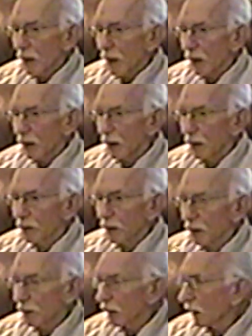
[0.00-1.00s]
And
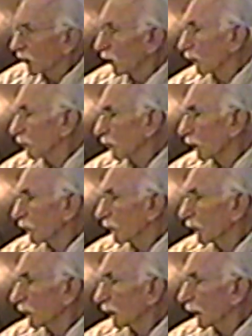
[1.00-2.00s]
I looked
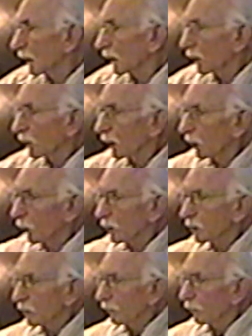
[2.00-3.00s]
over, and there
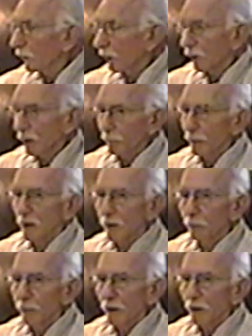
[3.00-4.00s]
was a very
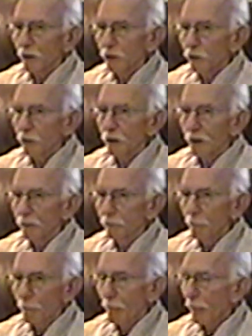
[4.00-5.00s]
big barracuda.
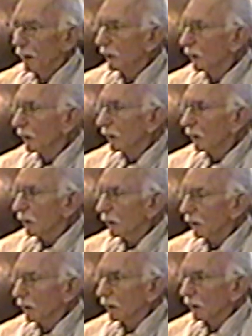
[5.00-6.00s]

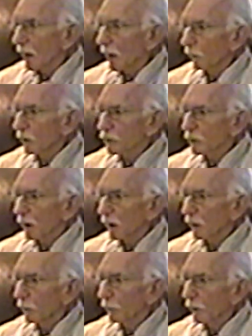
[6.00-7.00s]
I would
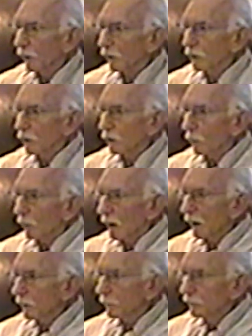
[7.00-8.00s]
say the barracuda
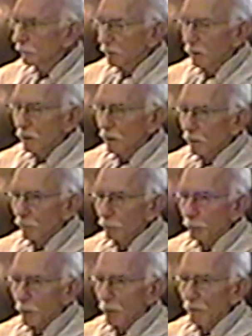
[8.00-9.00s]
weighed
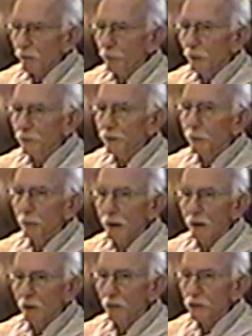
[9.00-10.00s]
probably 50
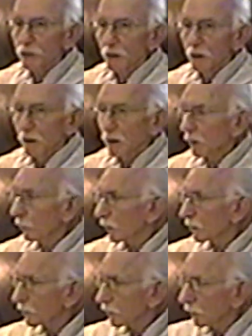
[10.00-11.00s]
pounds. He
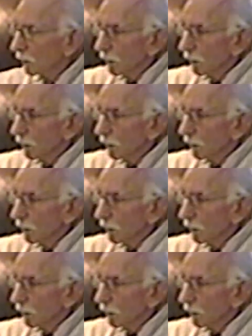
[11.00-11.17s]
was